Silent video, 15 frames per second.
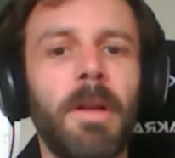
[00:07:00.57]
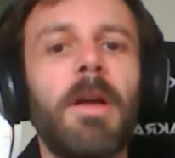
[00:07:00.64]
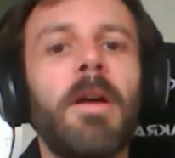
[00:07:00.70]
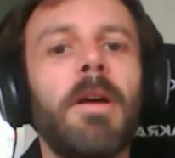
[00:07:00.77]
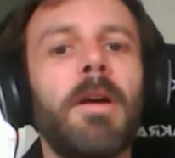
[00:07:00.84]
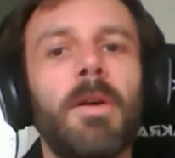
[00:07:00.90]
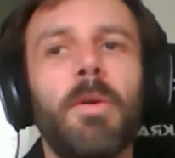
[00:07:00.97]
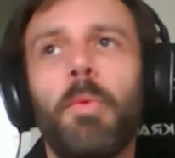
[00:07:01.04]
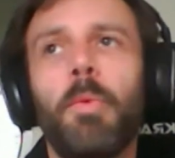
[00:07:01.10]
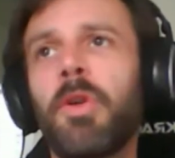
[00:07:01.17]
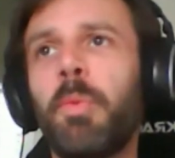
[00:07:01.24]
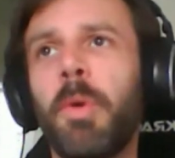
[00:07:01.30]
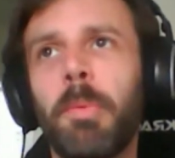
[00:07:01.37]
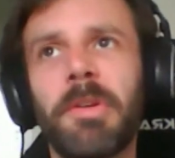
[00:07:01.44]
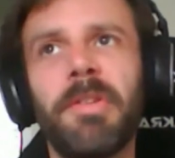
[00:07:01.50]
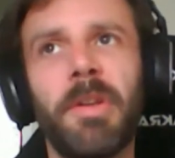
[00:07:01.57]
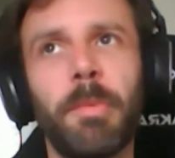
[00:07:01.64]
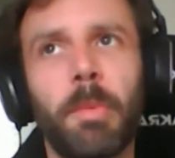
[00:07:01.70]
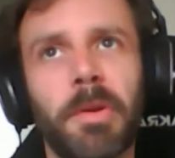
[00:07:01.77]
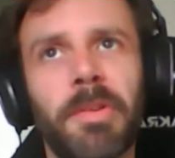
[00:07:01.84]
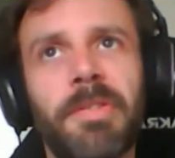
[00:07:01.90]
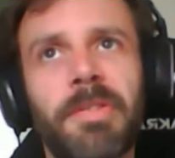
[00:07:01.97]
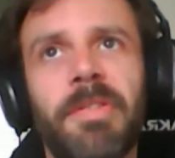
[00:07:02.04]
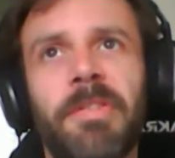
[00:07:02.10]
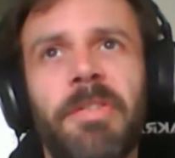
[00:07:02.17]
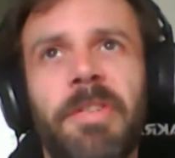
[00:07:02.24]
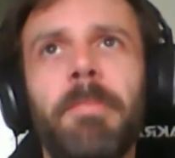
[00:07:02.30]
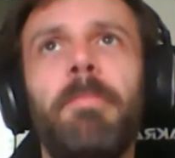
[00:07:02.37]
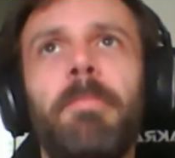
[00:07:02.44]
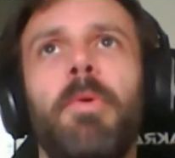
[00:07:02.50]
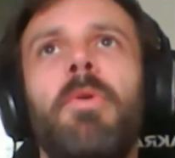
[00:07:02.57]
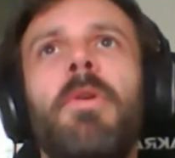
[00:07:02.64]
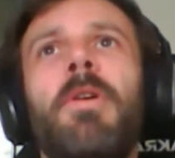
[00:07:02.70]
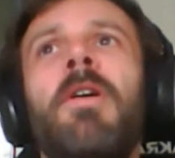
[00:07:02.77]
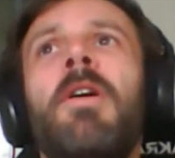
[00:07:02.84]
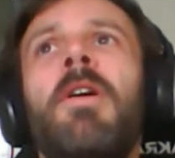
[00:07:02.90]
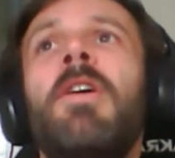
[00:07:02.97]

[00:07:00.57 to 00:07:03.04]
What we wanted was simple.